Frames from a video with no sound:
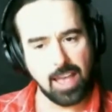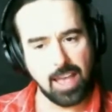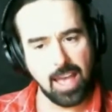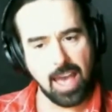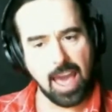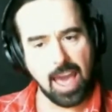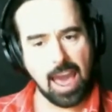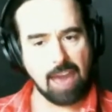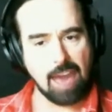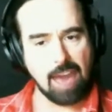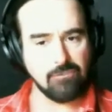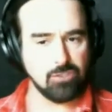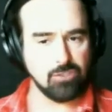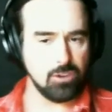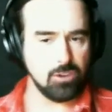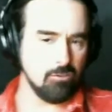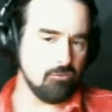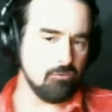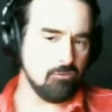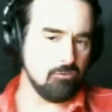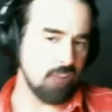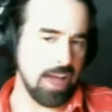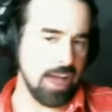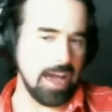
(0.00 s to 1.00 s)
have you
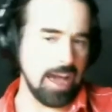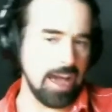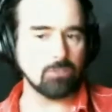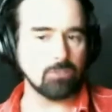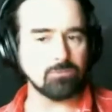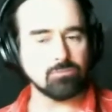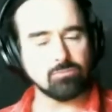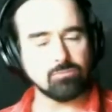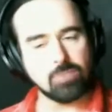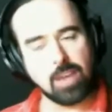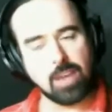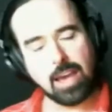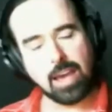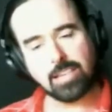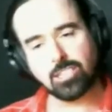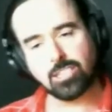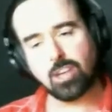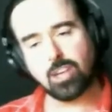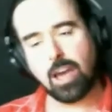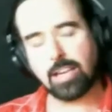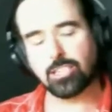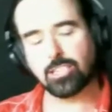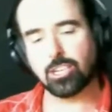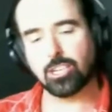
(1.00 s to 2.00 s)
found as
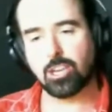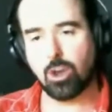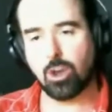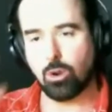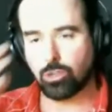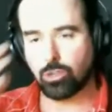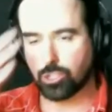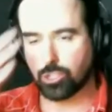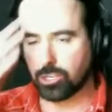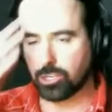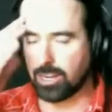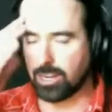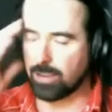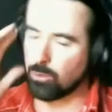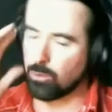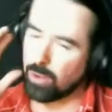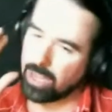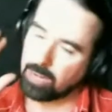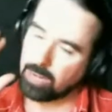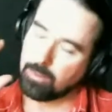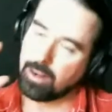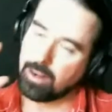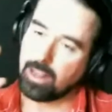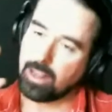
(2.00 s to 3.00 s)
a coach, you're like,
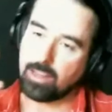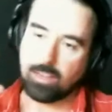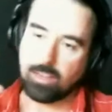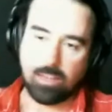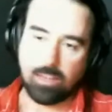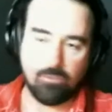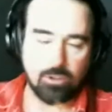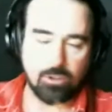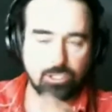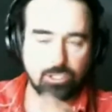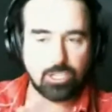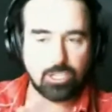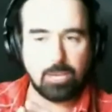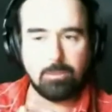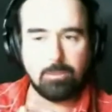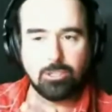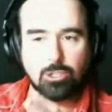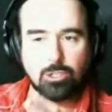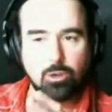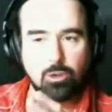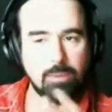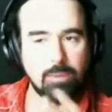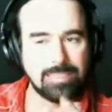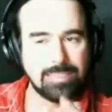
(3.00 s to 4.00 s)
wait a minute, love what Jamie's
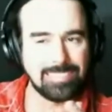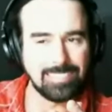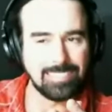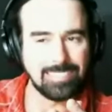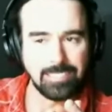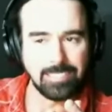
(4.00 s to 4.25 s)
doing, but